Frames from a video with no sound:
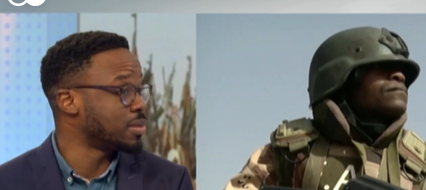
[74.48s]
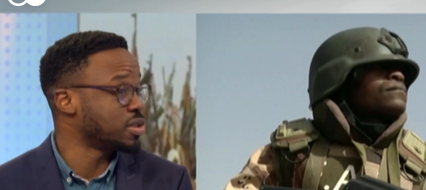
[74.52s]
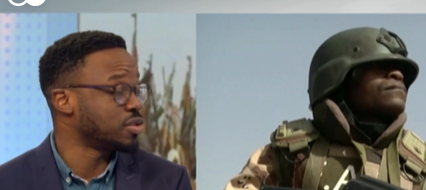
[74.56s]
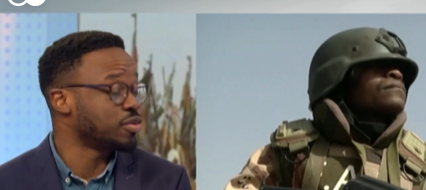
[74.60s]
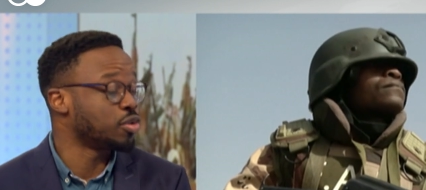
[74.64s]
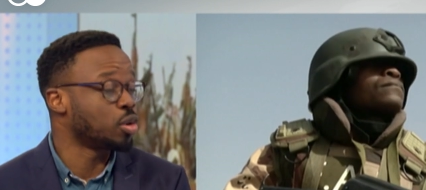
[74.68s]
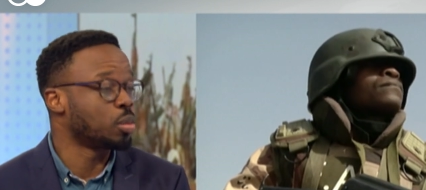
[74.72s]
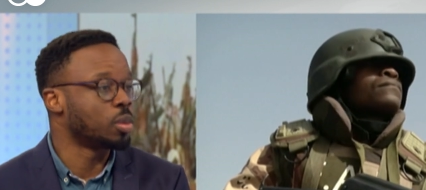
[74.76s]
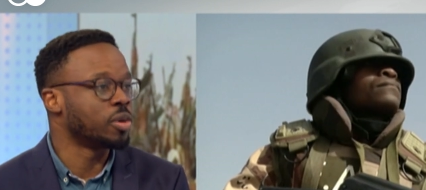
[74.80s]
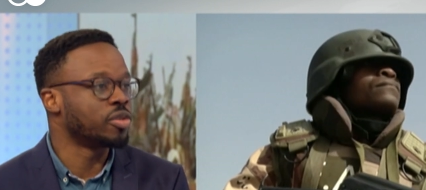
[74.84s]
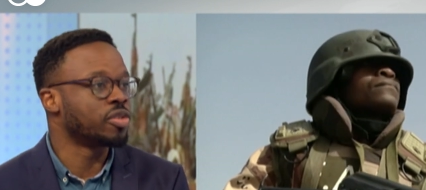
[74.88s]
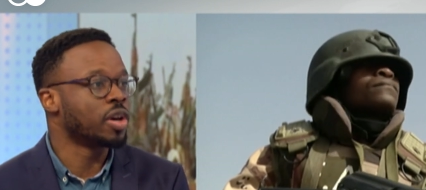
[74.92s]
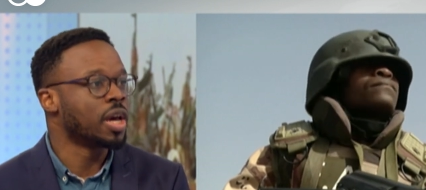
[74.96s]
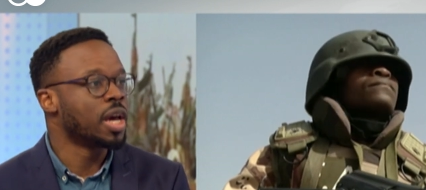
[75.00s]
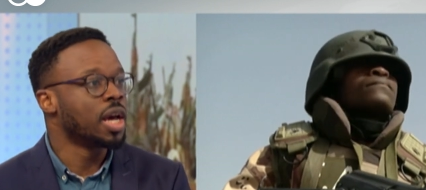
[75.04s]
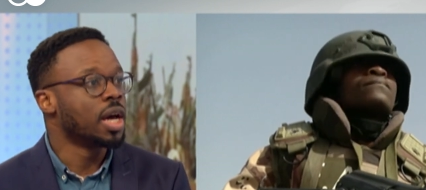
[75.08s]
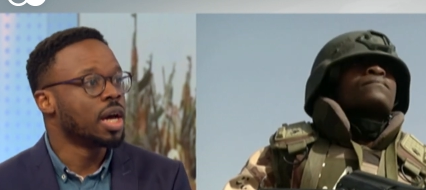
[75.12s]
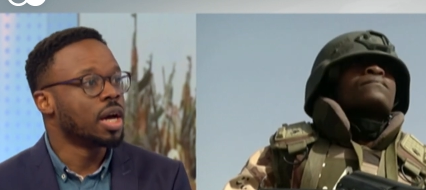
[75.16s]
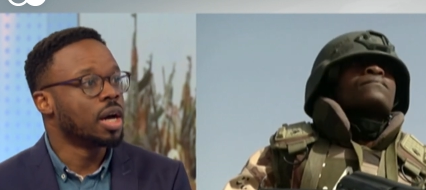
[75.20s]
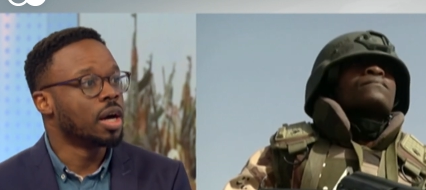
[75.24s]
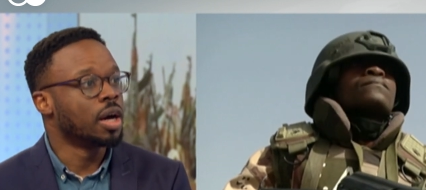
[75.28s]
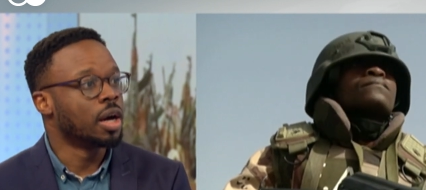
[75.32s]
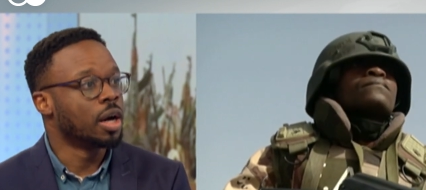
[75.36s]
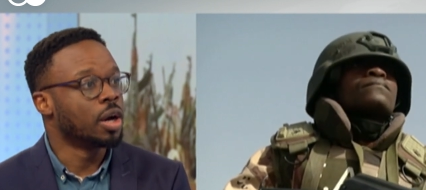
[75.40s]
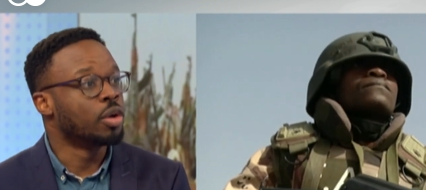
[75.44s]
Speaker 1: in the form of
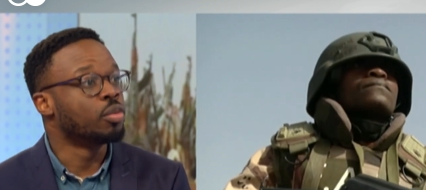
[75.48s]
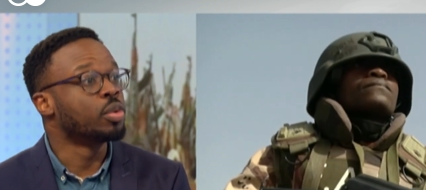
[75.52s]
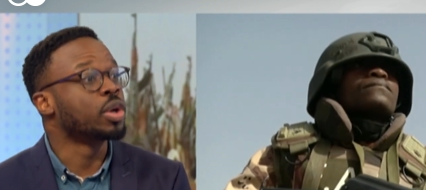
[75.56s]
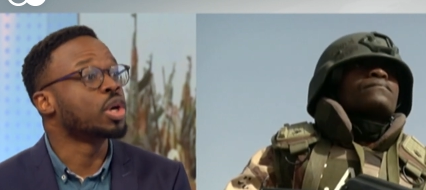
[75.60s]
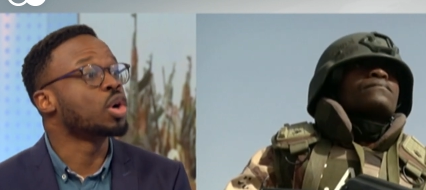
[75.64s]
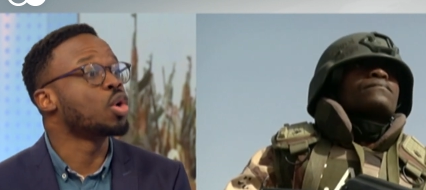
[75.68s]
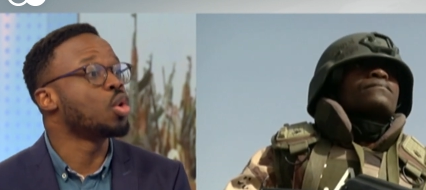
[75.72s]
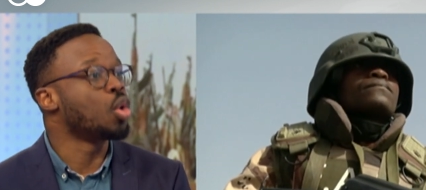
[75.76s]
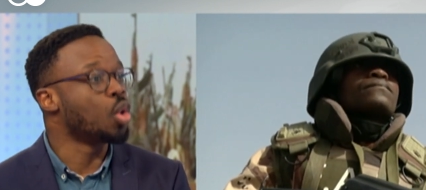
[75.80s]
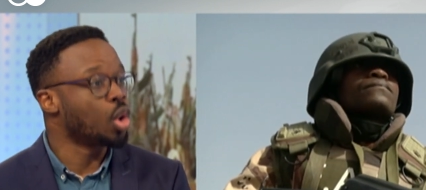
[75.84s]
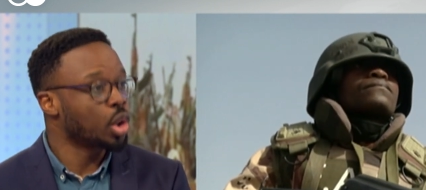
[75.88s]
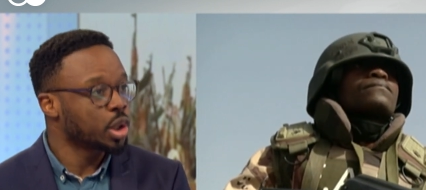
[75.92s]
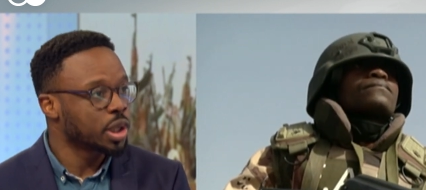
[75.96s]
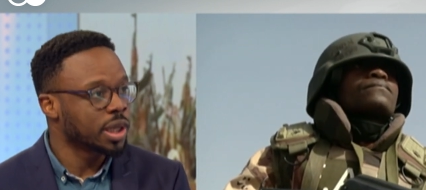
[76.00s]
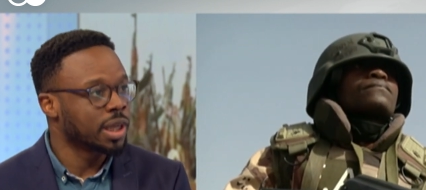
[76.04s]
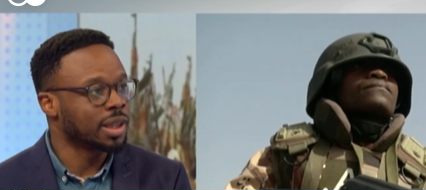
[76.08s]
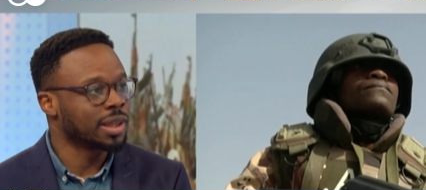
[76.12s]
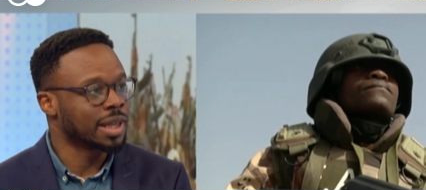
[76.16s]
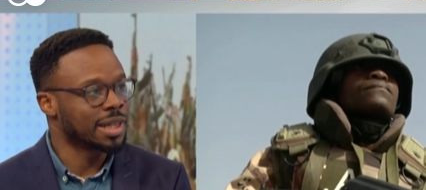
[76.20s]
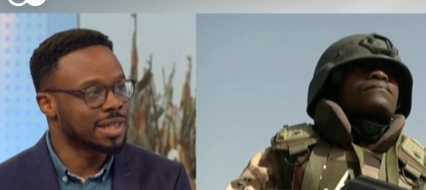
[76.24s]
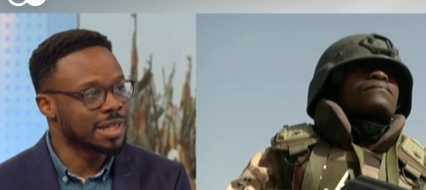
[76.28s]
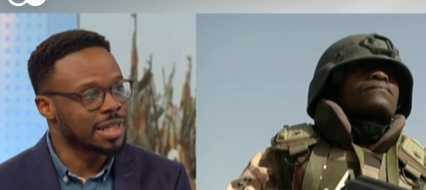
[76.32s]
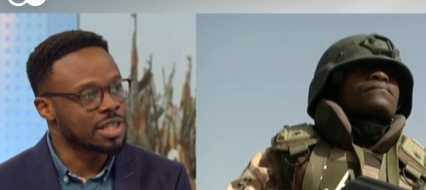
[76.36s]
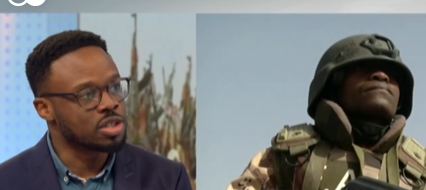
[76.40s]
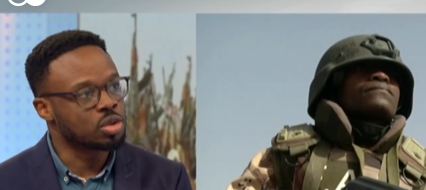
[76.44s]
a
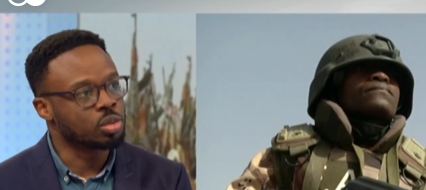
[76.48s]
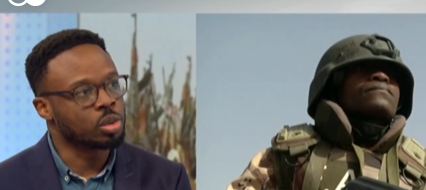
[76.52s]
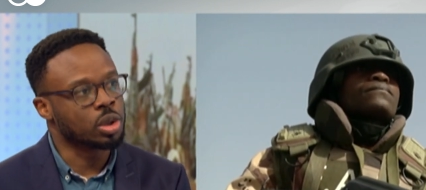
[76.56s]
recording. They tend to